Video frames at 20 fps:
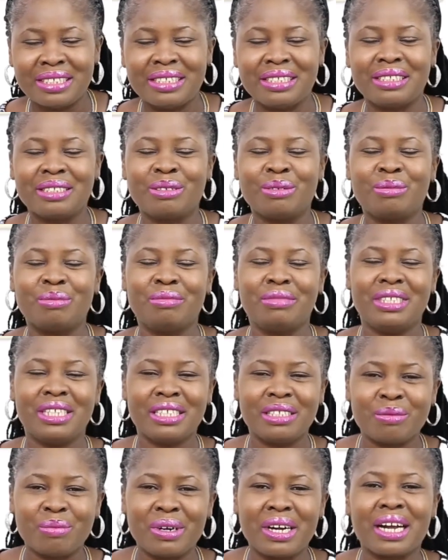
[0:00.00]
Some
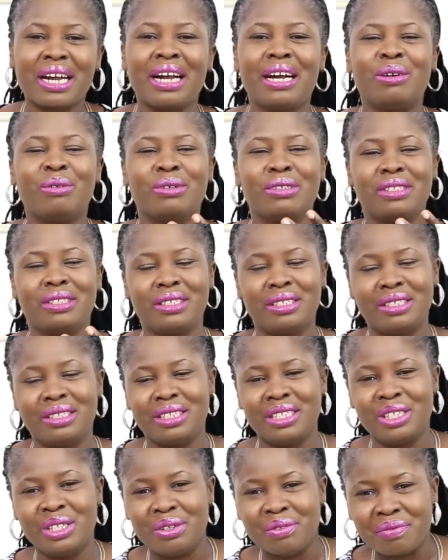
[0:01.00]
years back I was in
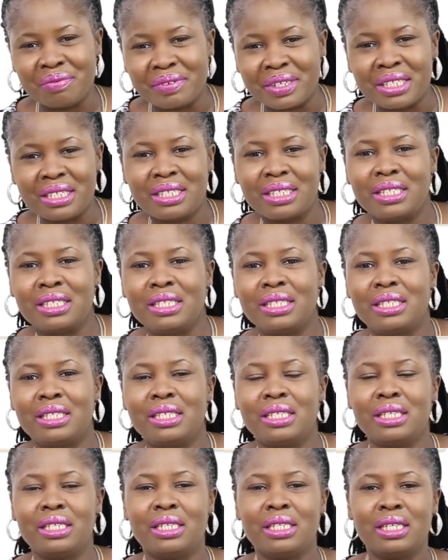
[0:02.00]
the
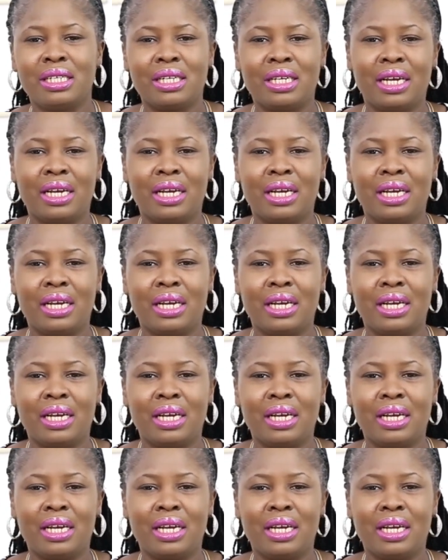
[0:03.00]
university.